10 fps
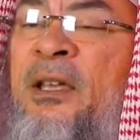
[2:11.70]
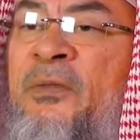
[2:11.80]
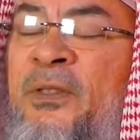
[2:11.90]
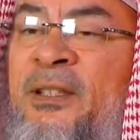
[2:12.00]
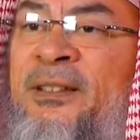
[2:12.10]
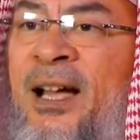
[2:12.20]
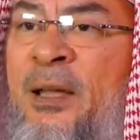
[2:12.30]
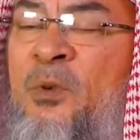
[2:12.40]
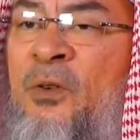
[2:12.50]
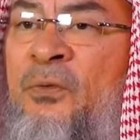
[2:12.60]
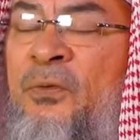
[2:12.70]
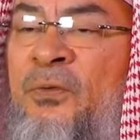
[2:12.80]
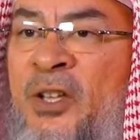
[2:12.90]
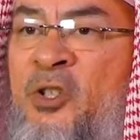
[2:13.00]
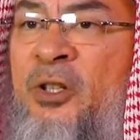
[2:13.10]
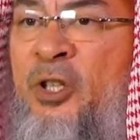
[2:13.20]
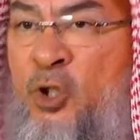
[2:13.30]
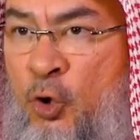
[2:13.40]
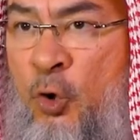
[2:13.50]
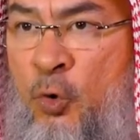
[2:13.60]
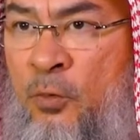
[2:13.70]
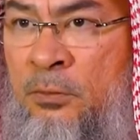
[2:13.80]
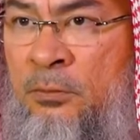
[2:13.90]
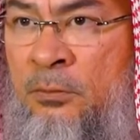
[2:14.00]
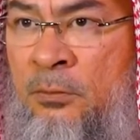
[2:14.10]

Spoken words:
If the time of fajr is due,